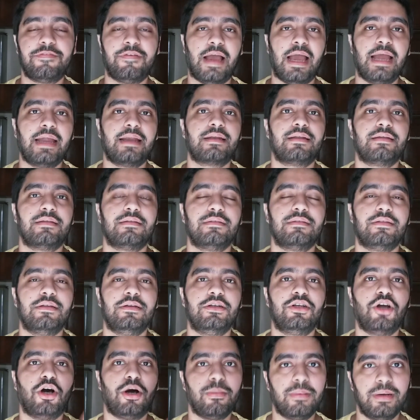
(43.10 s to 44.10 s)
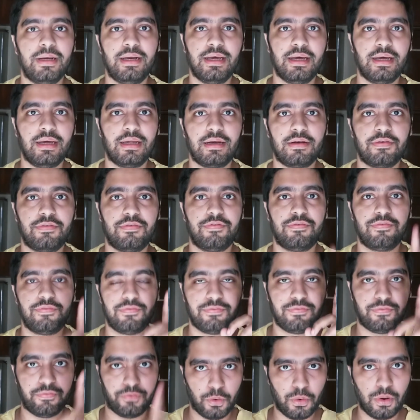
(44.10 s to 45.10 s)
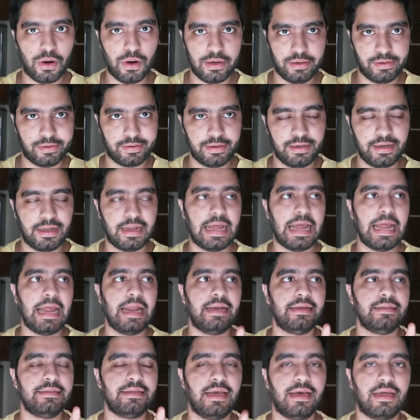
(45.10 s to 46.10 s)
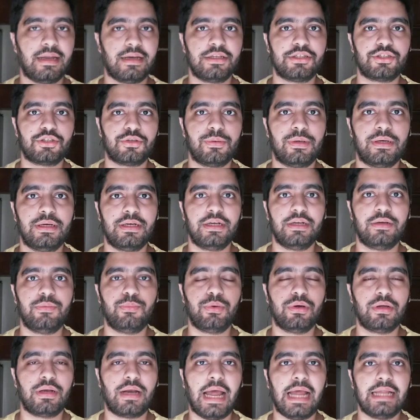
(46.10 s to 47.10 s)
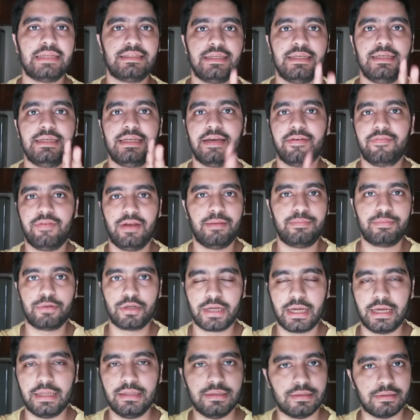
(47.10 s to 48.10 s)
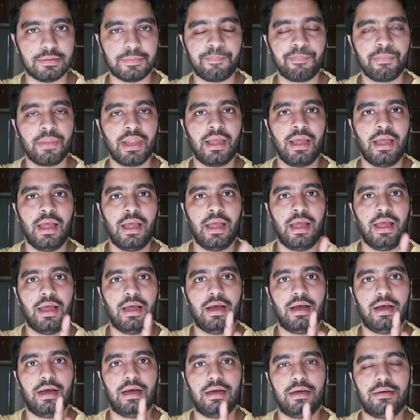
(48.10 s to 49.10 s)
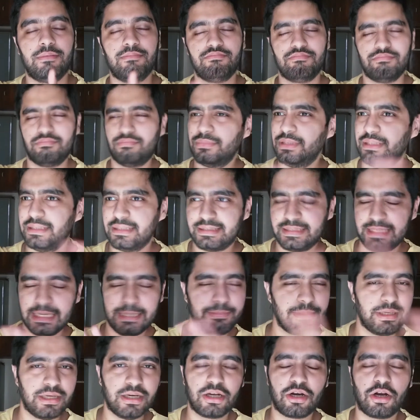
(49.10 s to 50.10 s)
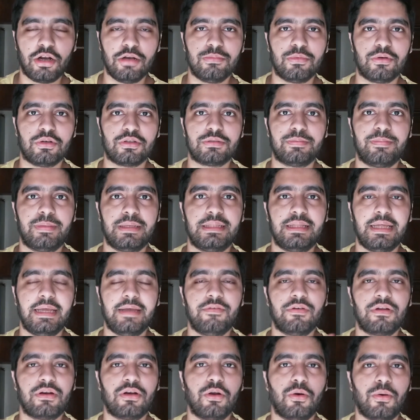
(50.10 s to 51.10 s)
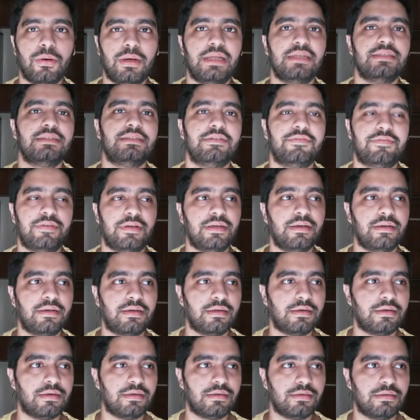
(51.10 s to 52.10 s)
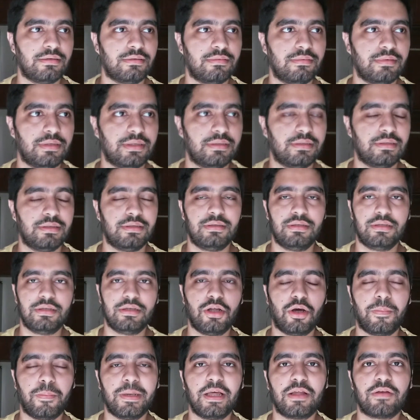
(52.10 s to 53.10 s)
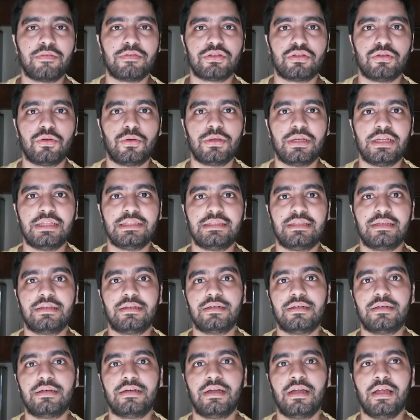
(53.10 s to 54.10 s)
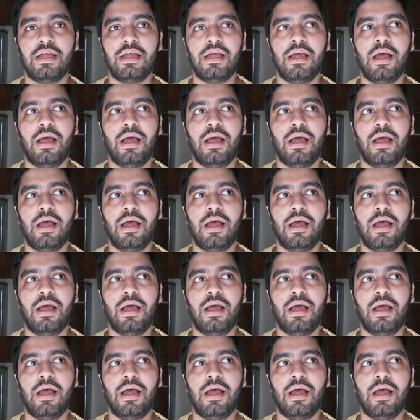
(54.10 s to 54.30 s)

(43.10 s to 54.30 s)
fact, the Dominar 400 and the RS200 were actually developed together in the same year almost, but they were known as different, the Dominar was known as the